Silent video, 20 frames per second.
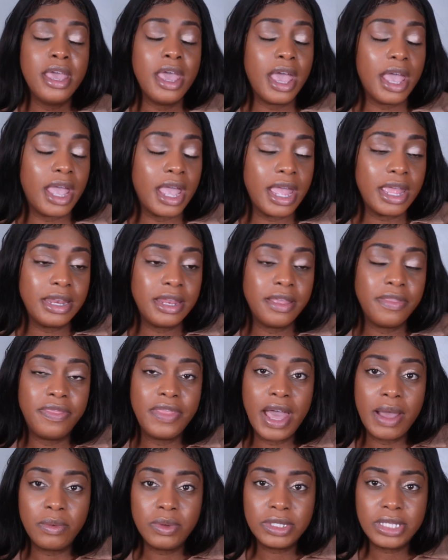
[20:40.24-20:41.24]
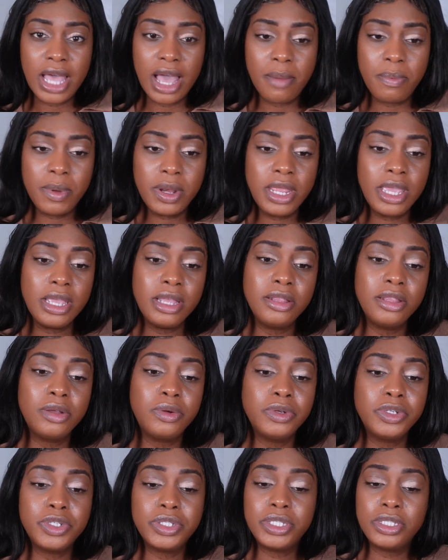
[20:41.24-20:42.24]
And that was happening. They
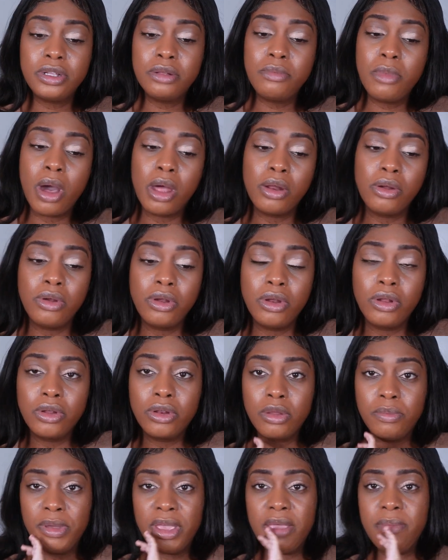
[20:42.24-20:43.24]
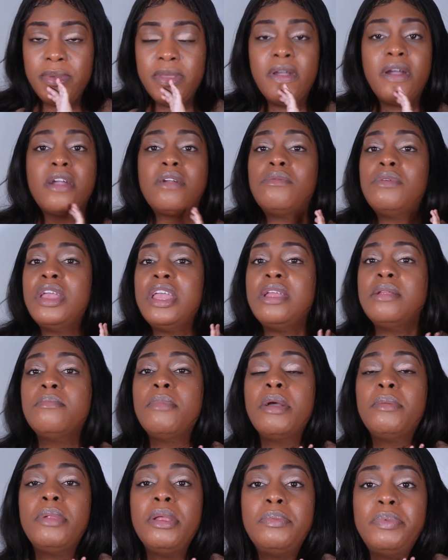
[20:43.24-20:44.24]
were just still monitoring the baby heart rate.
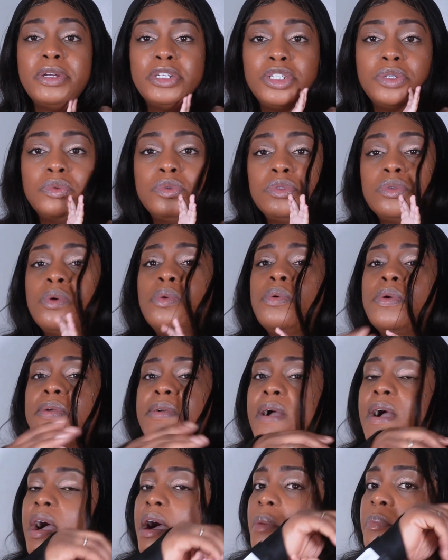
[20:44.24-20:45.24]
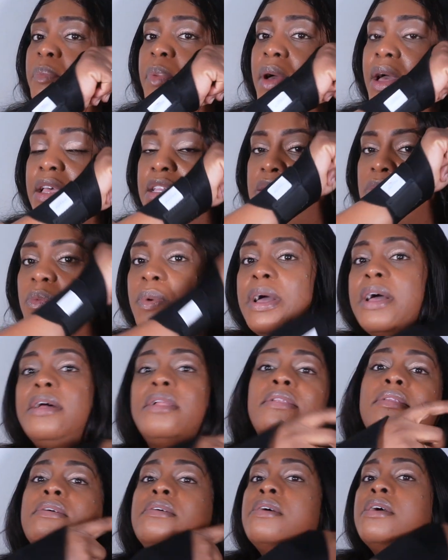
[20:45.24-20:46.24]
My blood pressure was going up as
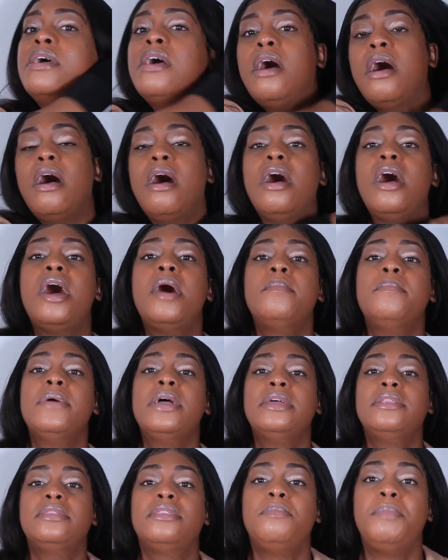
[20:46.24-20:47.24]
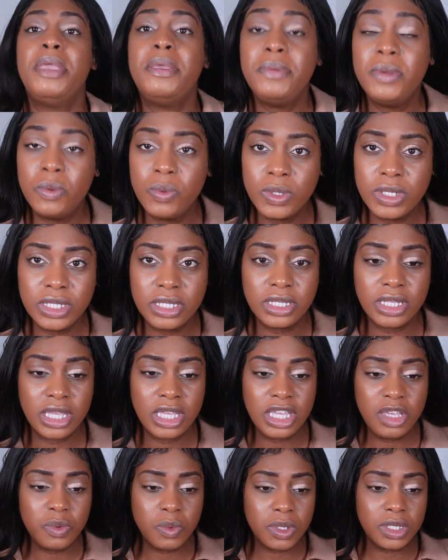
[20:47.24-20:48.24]
well. The baby
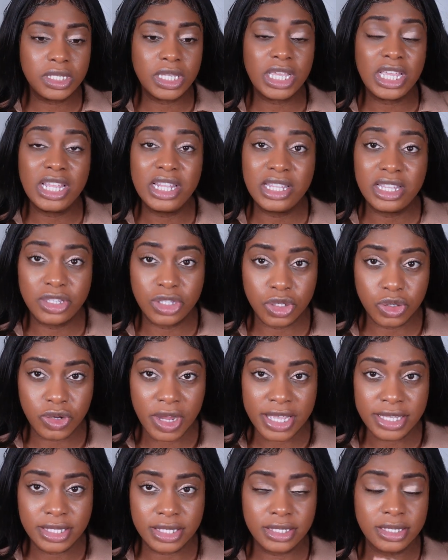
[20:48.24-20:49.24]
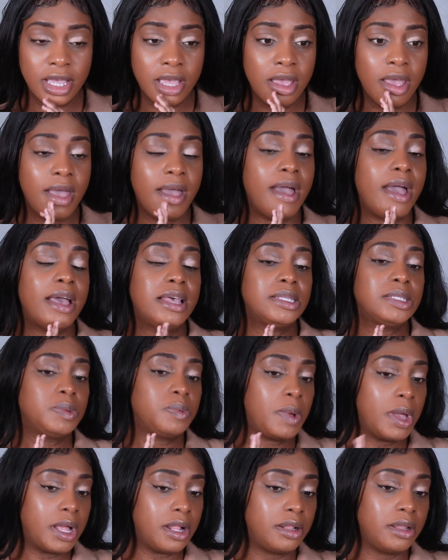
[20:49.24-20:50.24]
was in distress as
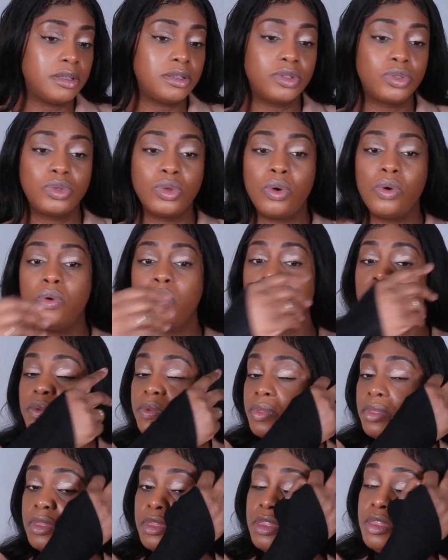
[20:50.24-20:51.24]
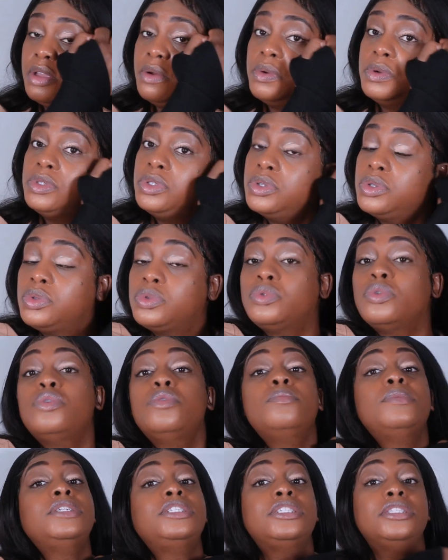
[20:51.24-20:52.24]
well. So there was just so
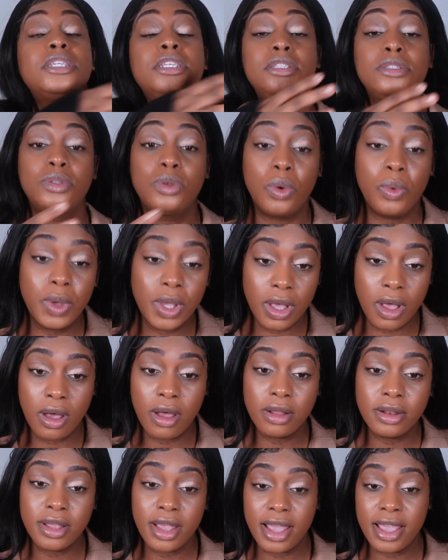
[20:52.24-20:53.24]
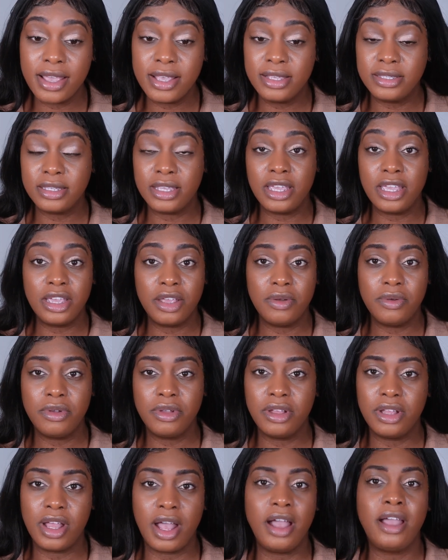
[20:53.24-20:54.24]
much things going on, guys.
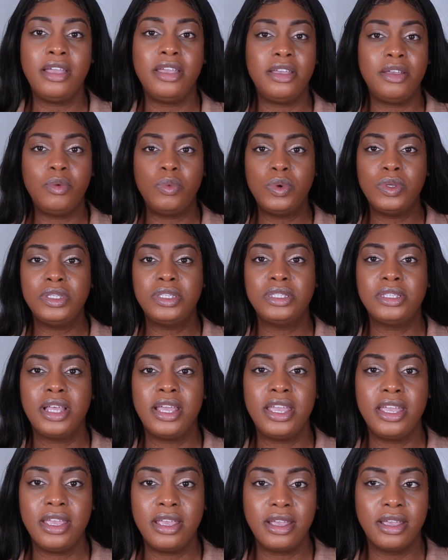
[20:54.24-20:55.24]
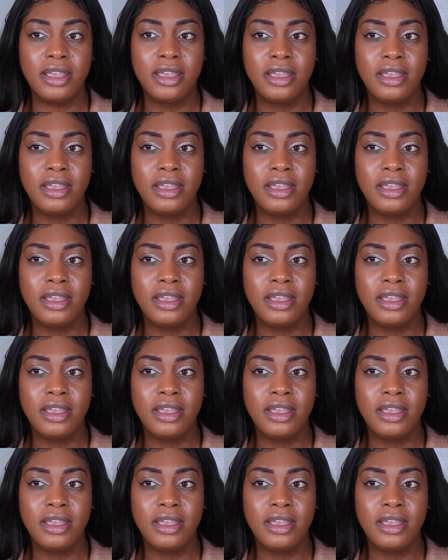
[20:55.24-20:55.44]
It was like